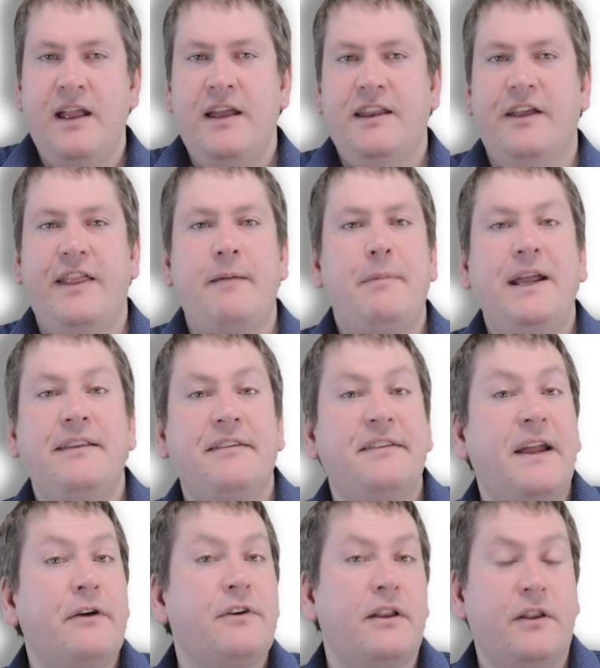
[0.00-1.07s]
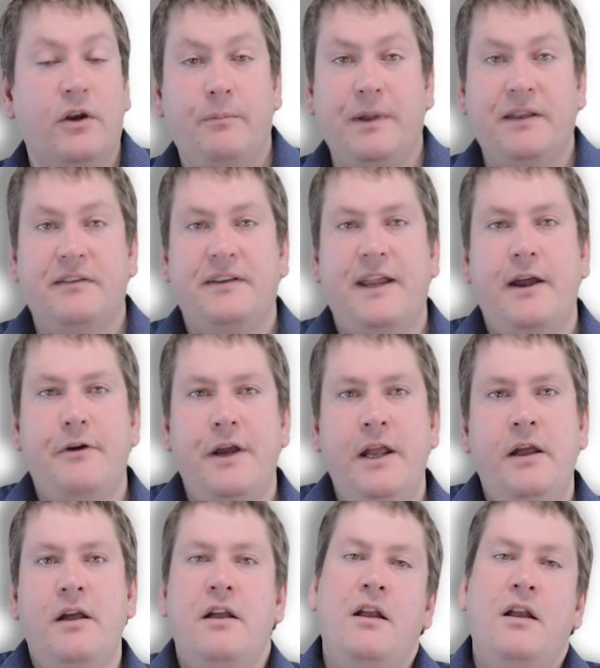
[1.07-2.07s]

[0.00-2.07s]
Now that might sound a little bit scary,